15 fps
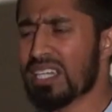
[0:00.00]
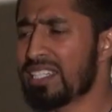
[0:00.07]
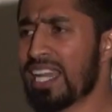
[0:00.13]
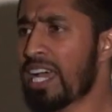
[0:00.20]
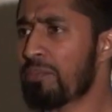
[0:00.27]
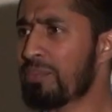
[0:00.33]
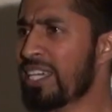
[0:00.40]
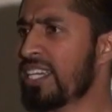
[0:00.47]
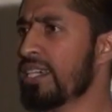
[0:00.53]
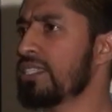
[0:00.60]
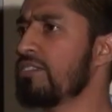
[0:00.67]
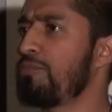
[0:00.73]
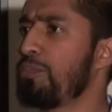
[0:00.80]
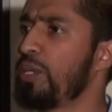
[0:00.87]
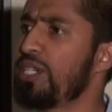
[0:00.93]
Not because
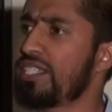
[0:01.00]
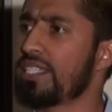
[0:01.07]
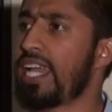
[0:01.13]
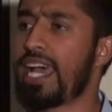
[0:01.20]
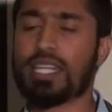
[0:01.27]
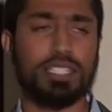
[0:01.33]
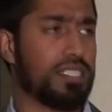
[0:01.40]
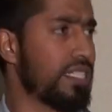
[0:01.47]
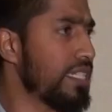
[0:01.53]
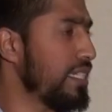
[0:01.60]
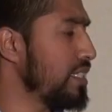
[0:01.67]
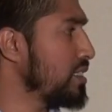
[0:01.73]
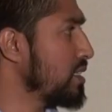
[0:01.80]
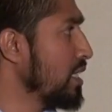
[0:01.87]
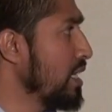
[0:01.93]
of
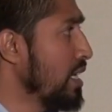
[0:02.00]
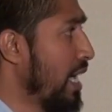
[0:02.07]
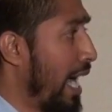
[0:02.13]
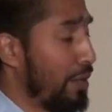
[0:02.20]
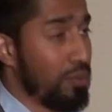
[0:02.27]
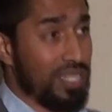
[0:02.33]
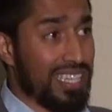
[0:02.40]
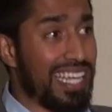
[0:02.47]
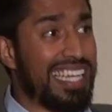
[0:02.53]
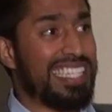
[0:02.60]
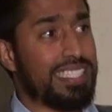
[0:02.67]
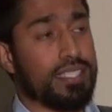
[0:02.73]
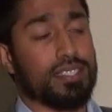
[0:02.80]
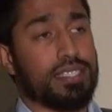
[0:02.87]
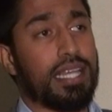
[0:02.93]
personalities. I would
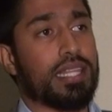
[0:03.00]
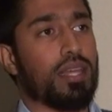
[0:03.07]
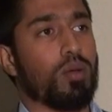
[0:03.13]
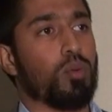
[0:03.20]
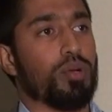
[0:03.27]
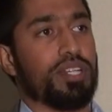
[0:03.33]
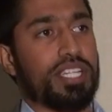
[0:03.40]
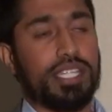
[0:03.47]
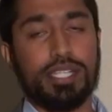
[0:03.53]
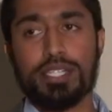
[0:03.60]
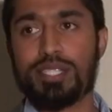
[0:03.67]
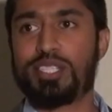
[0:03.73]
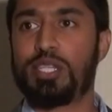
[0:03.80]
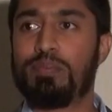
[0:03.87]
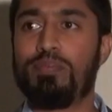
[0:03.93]
like to say that we're
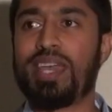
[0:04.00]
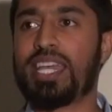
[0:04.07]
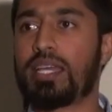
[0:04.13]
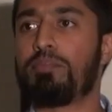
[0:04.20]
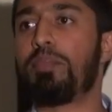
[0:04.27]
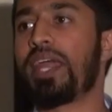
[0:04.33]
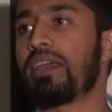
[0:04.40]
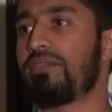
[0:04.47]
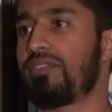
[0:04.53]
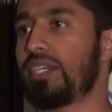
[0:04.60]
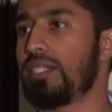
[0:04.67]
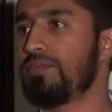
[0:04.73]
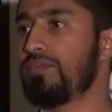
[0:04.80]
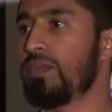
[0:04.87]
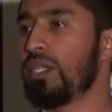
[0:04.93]
here to make a
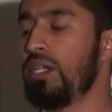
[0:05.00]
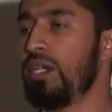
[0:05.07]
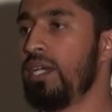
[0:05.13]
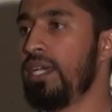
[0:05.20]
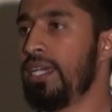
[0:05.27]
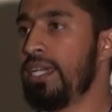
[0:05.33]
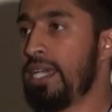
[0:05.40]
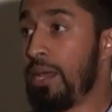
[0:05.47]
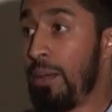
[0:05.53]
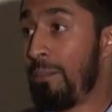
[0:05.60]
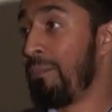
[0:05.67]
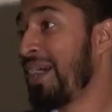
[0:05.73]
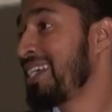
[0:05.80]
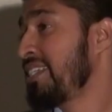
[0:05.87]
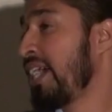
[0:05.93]
benefit.
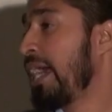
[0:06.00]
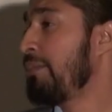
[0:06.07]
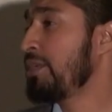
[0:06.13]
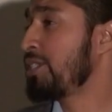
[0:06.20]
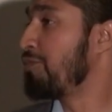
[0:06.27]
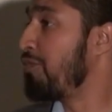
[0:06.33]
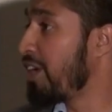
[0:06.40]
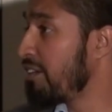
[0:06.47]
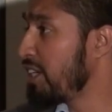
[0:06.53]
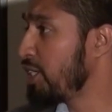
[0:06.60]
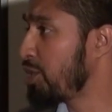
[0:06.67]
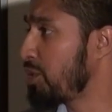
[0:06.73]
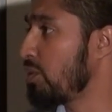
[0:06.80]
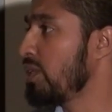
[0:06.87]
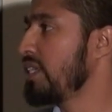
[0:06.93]
My time is very
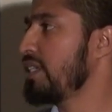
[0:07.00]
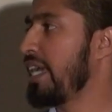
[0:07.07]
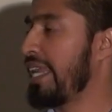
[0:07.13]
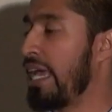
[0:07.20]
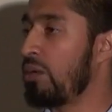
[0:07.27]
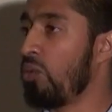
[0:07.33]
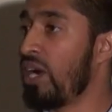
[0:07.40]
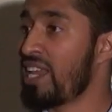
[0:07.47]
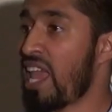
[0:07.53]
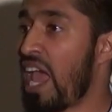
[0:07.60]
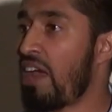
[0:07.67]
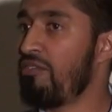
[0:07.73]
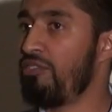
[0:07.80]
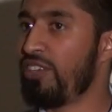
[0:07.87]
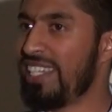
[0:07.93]
short, and I want
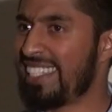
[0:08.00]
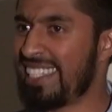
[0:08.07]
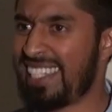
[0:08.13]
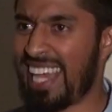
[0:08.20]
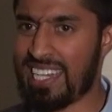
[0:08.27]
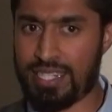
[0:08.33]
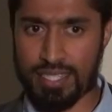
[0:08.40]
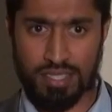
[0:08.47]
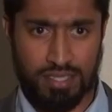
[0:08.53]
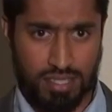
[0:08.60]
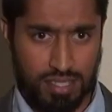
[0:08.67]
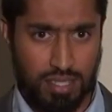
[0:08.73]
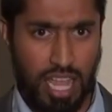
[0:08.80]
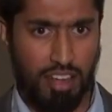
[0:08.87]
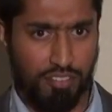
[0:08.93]
every
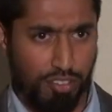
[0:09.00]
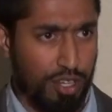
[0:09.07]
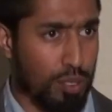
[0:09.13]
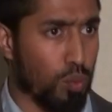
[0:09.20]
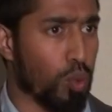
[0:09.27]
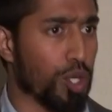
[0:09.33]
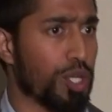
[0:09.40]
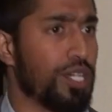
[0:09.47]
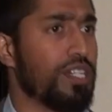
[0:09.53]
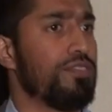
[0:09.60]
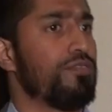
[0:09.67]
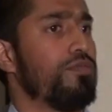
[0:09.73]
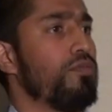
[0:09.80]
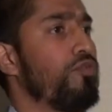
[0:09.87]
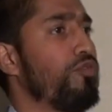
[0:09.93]
sentence, every
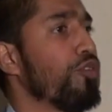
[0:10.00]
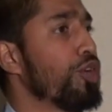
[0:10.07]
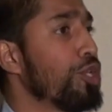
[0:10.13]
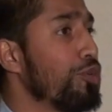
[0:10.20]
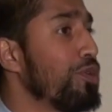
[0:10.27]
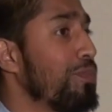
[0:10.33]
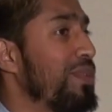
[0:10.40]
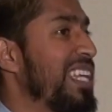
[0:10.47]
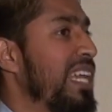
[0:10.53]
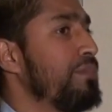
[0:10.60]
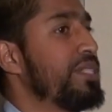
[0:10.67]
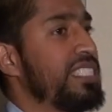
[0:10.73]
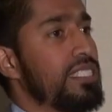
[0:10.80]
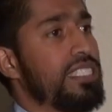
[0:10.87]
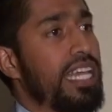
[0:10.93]
word for you to be
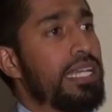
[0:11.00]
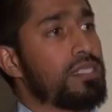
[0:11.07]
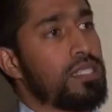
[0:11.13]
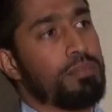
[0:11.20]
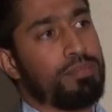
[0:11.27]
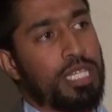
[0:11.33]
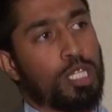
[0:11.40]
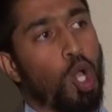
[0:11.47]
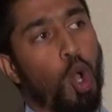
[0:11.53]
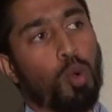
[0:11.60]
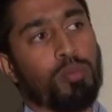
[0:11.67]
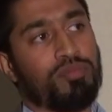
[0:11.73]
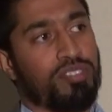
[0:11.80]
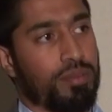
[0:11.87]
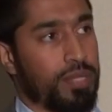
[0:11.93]
able to take something
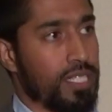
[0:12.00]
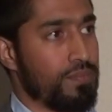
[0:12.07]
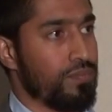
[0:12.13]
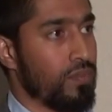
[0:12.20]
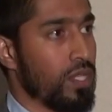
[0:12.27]
home from it.